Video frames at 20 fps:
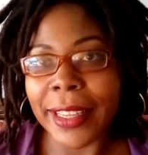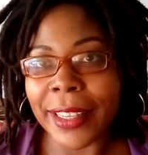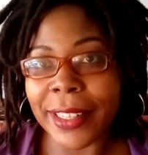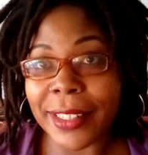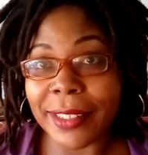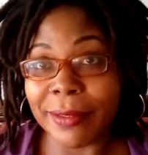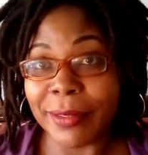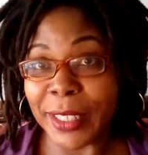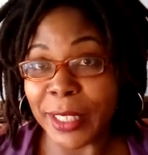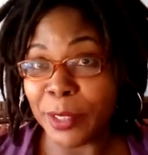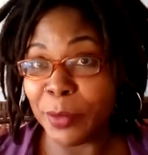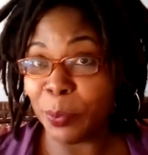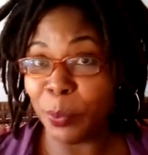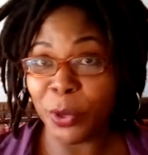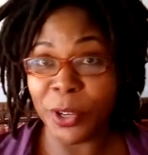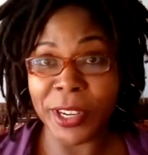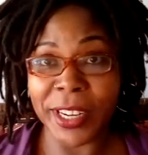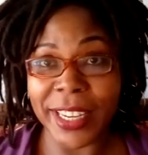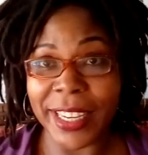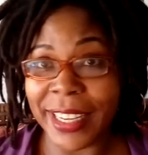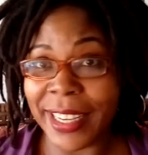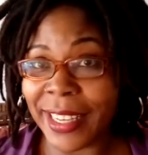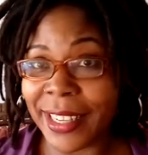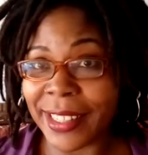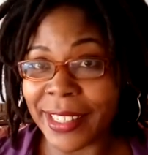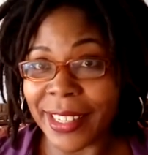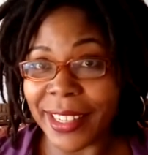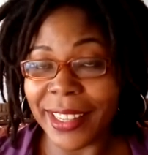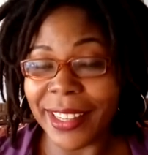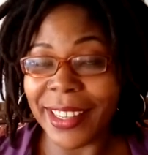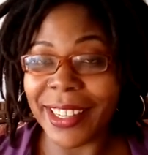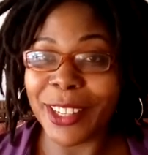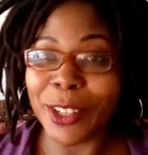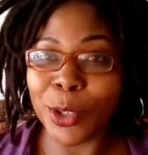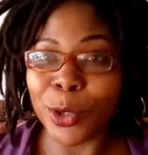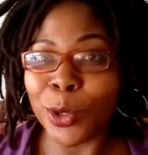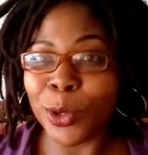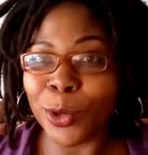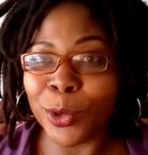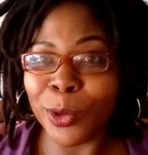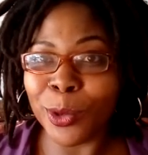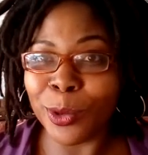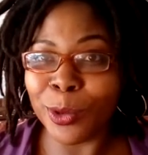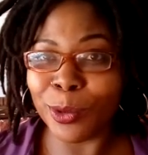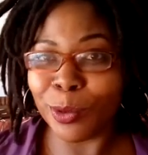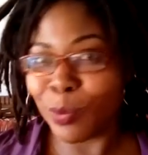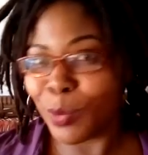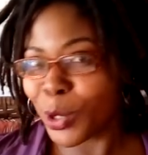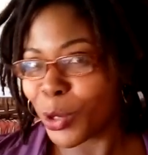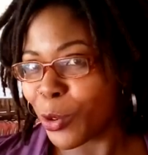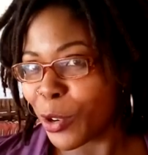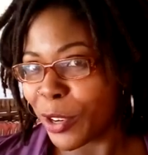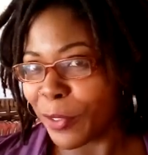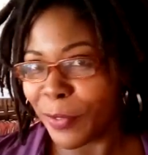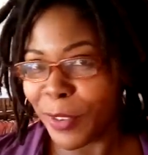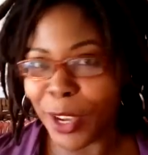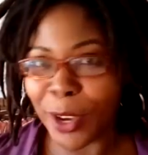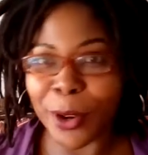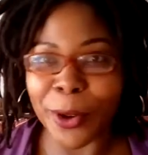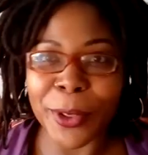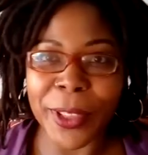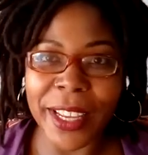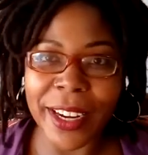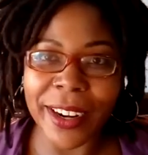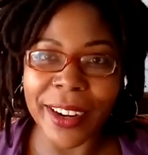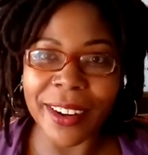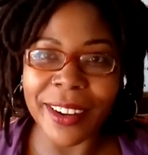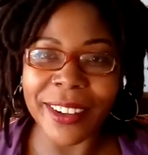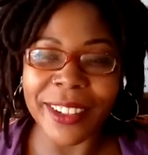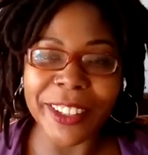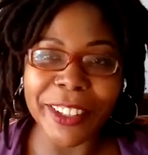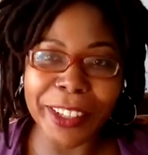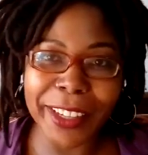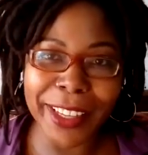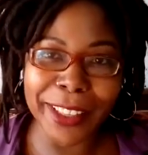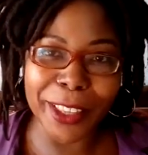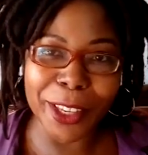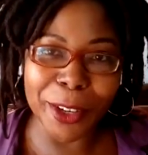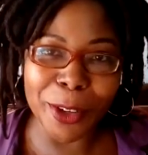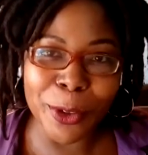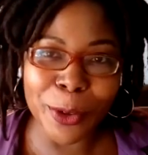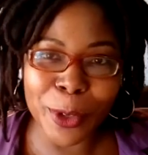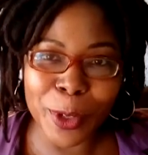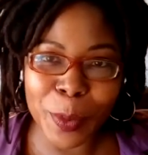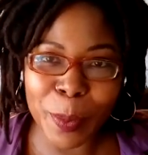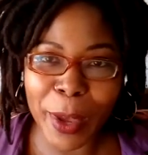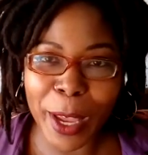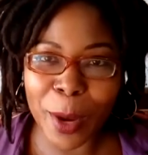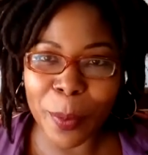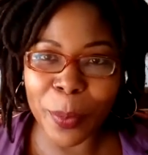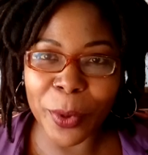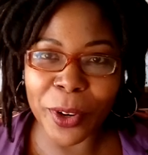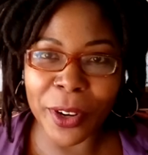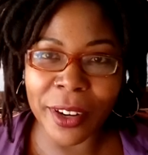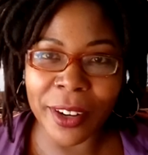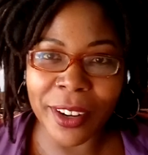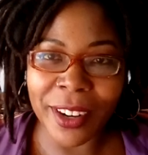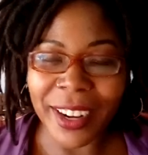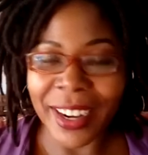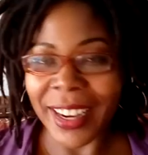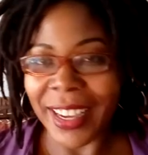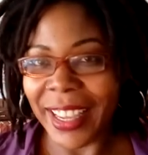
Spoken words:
it's pretty easy to sort of go there, look in the newspaper,